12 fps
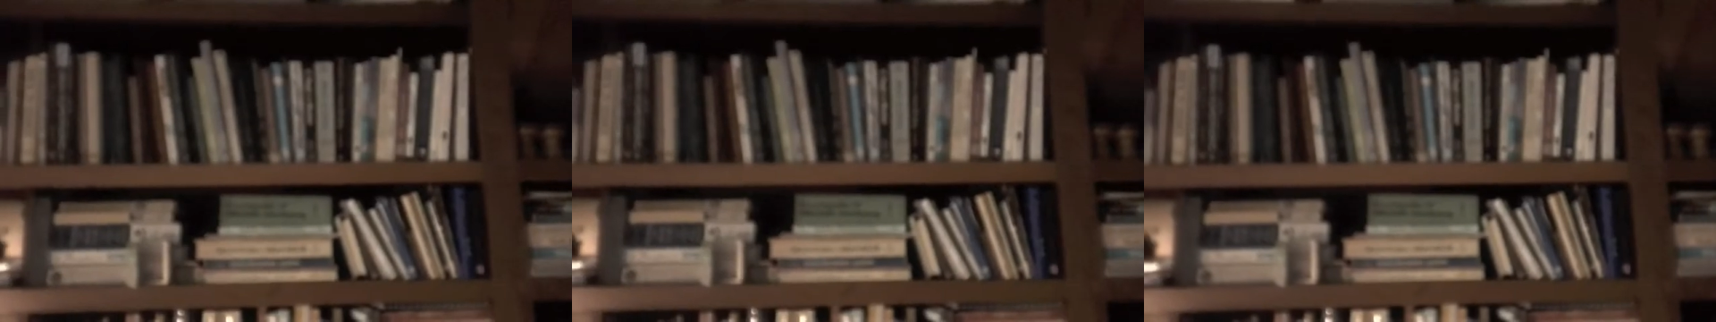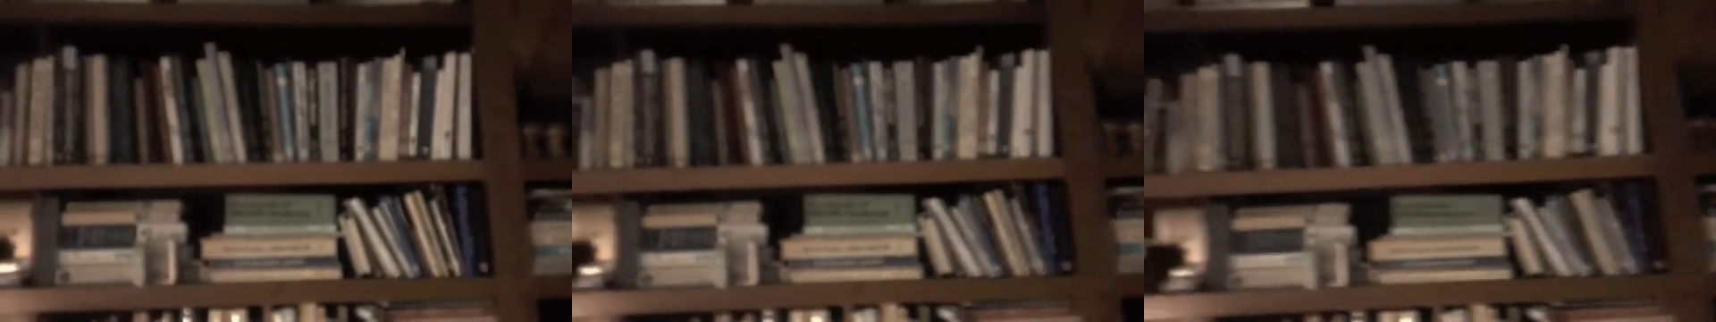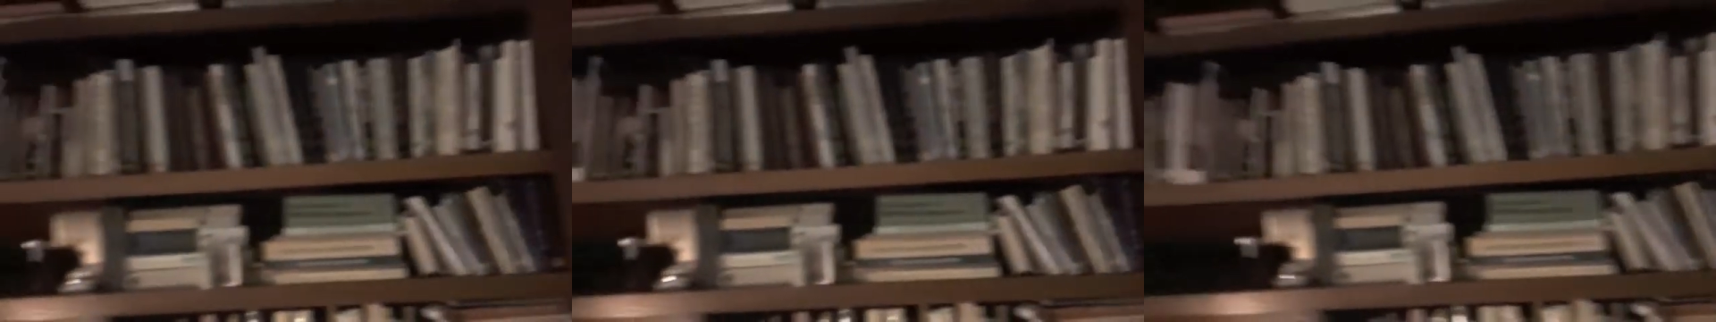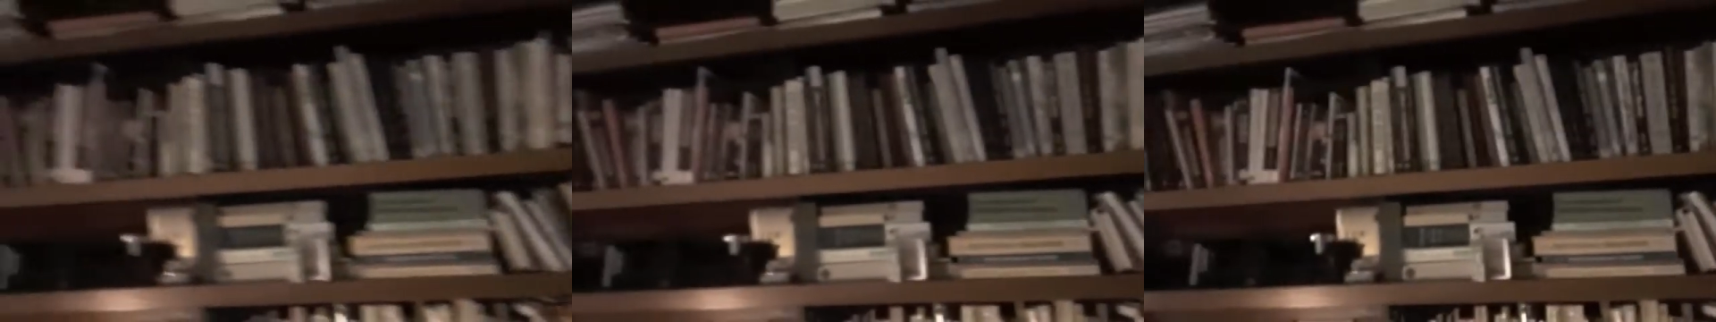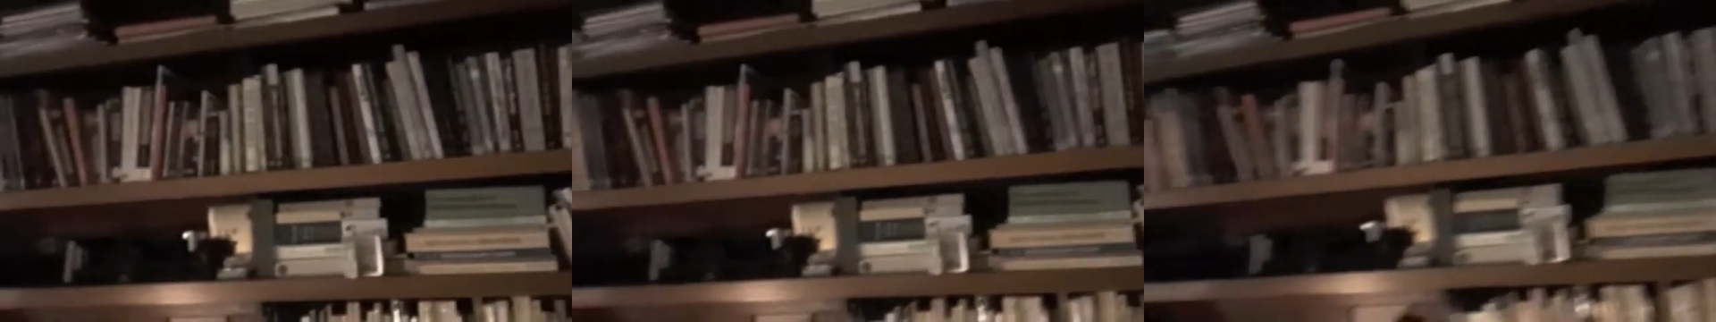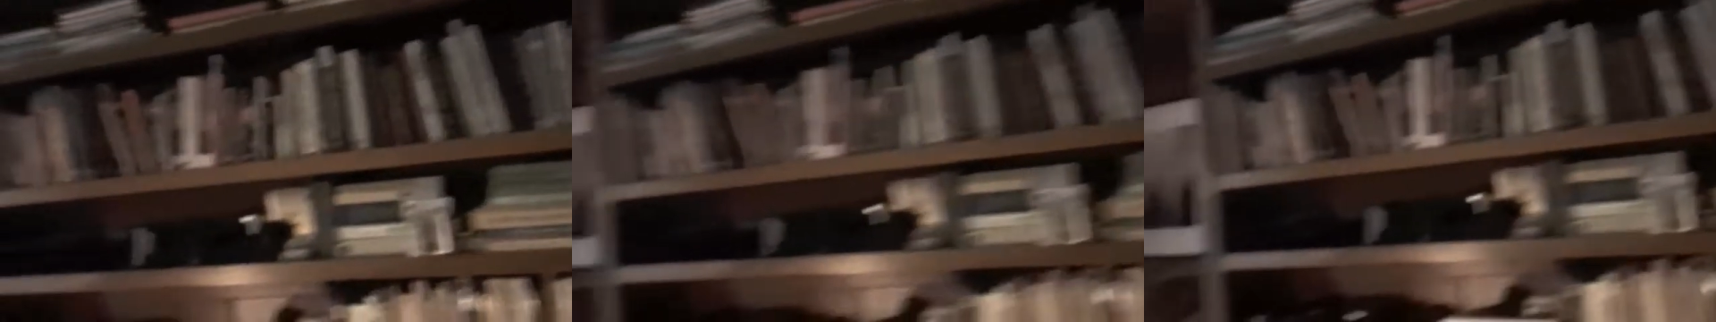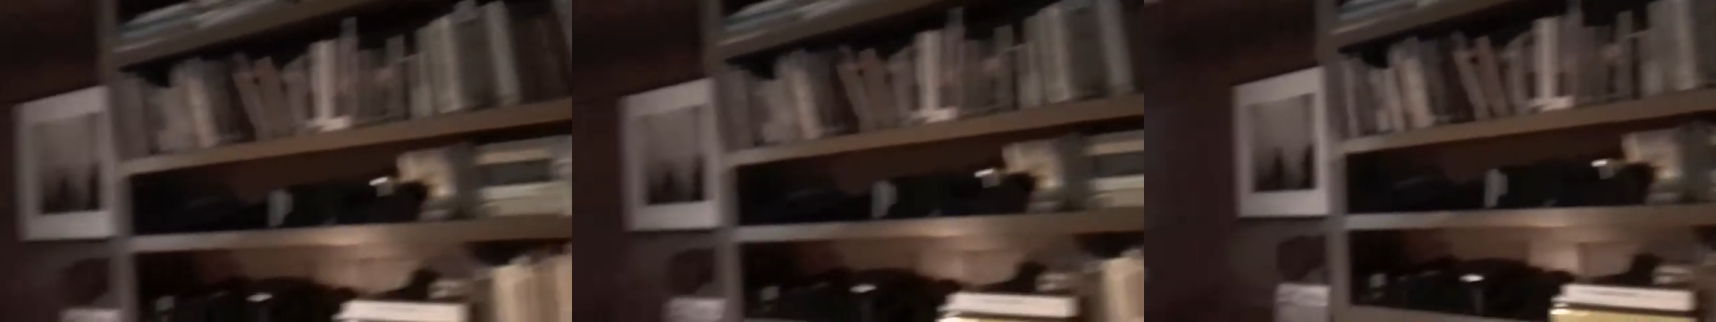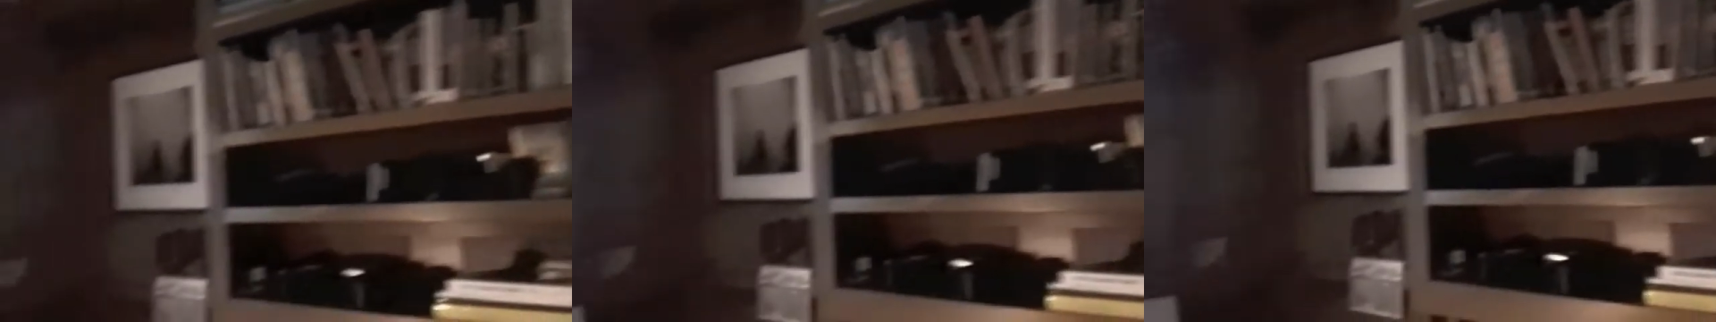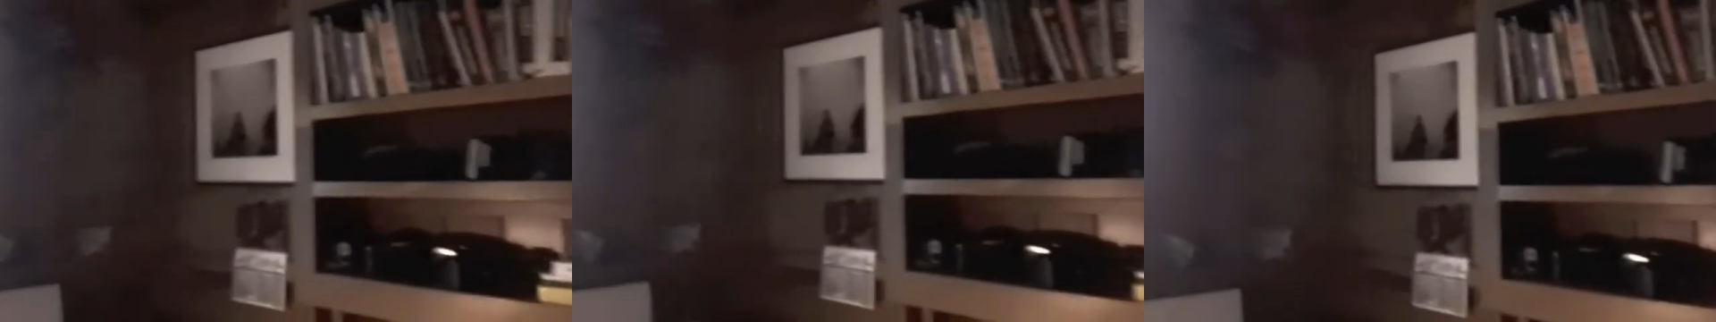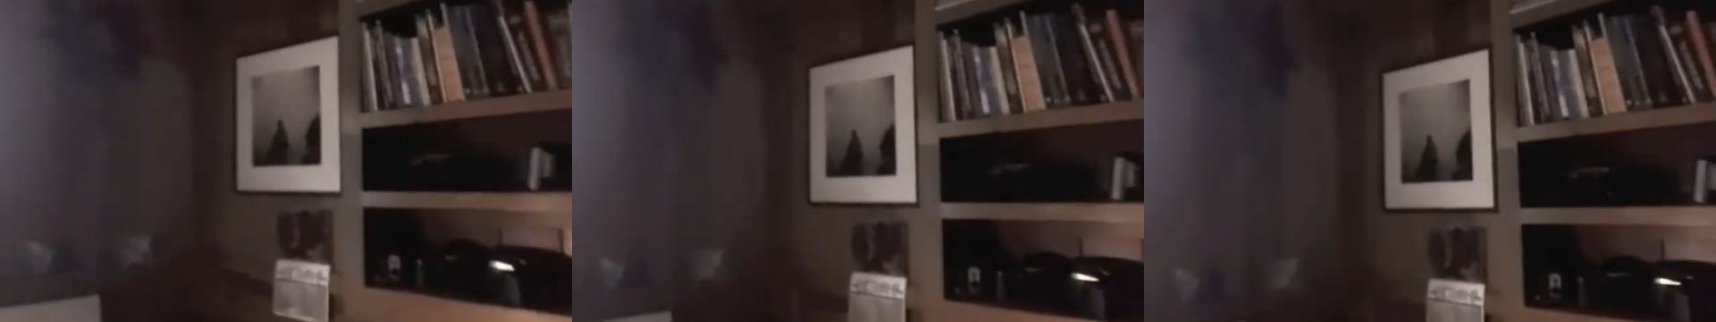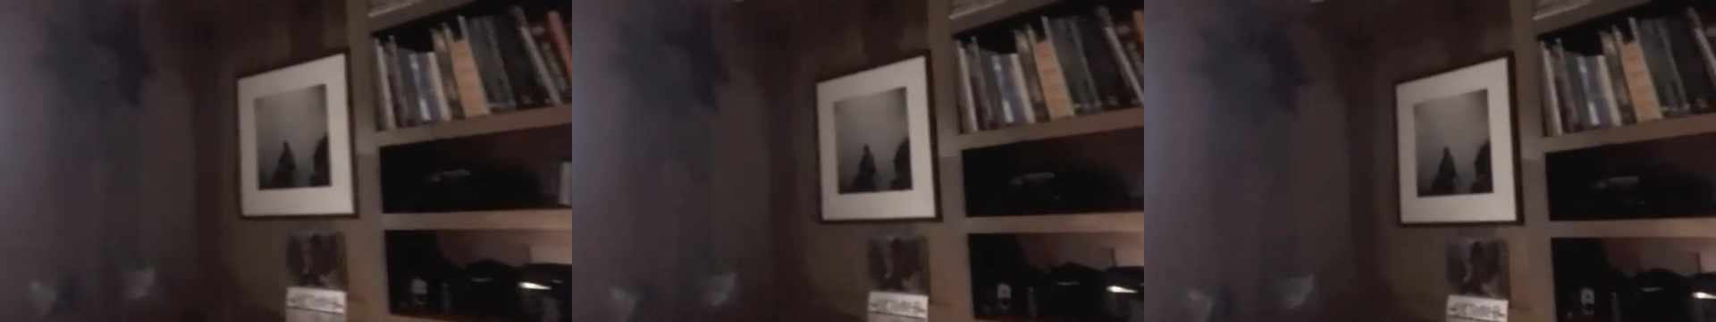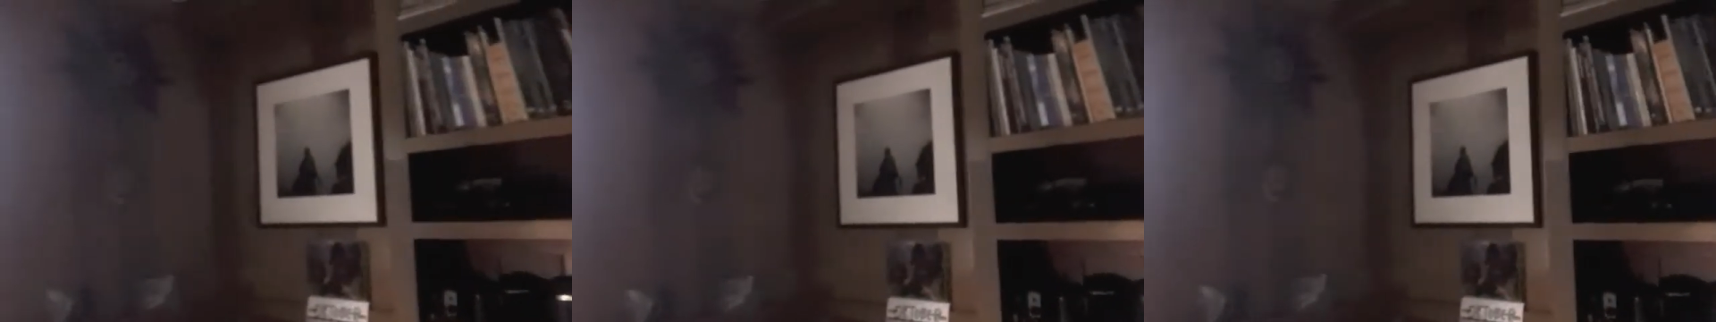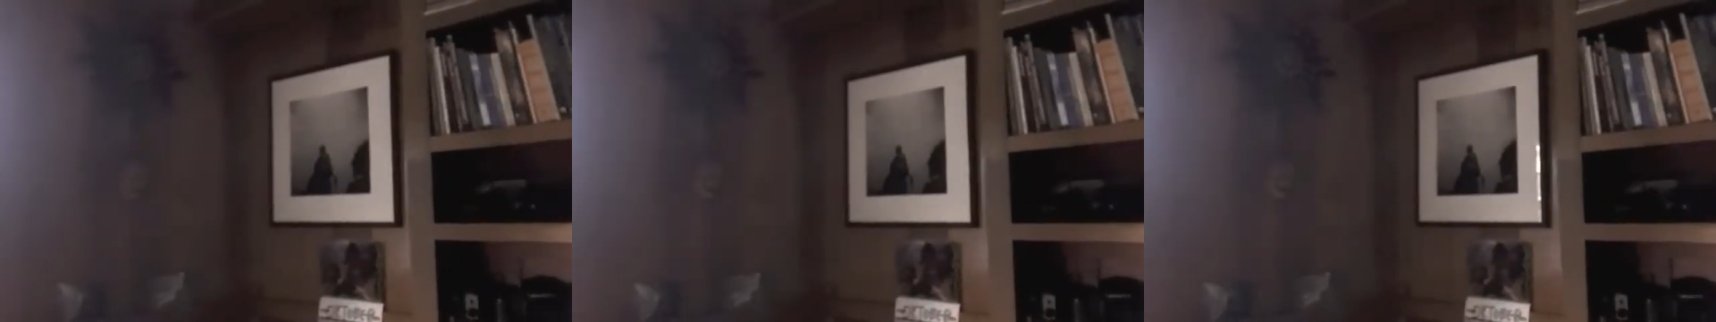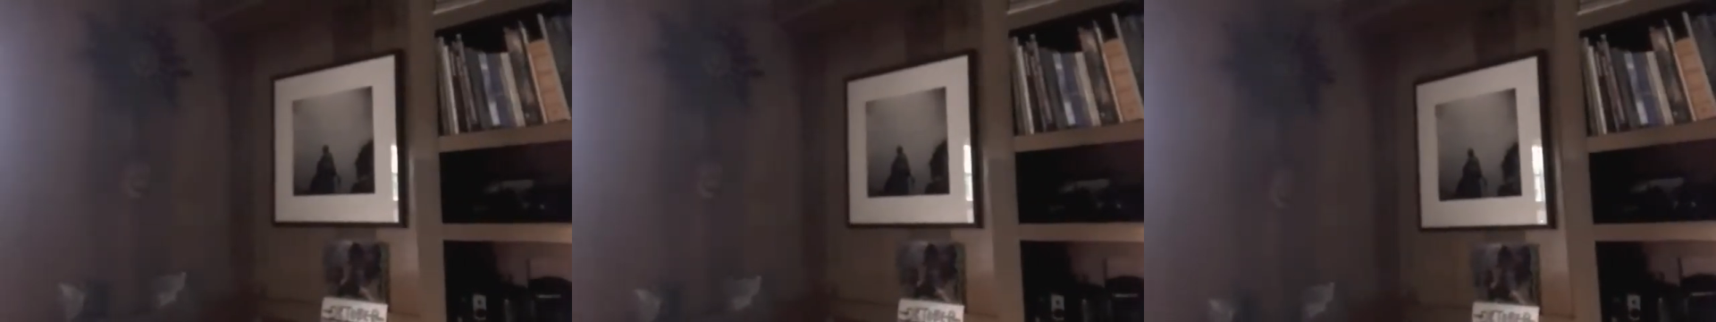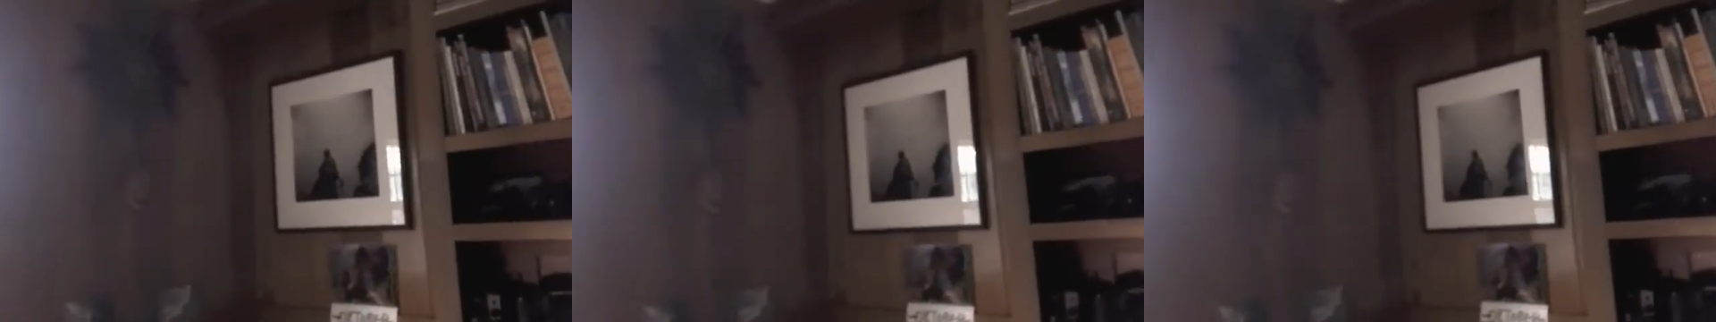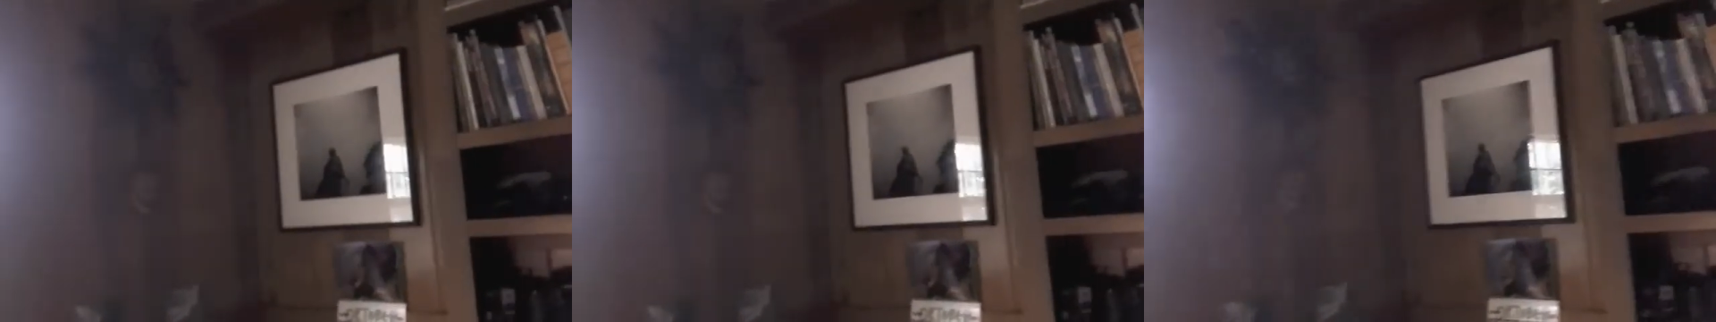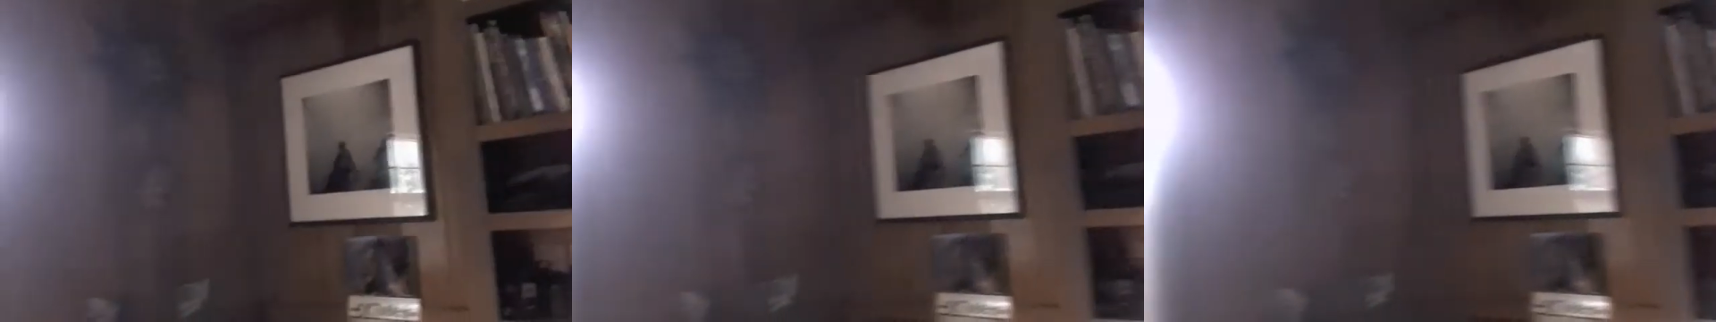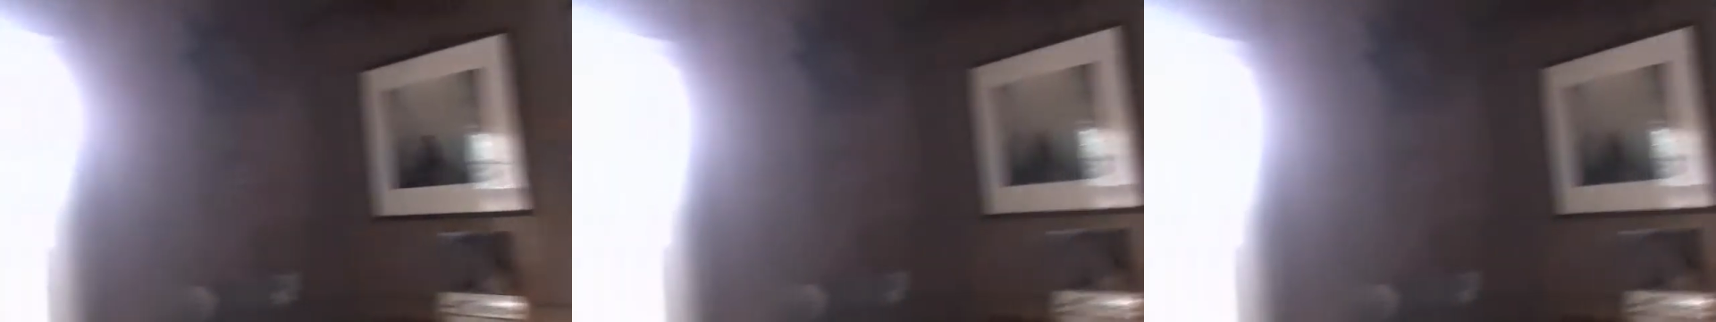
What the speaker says: [unreadable: no face in view]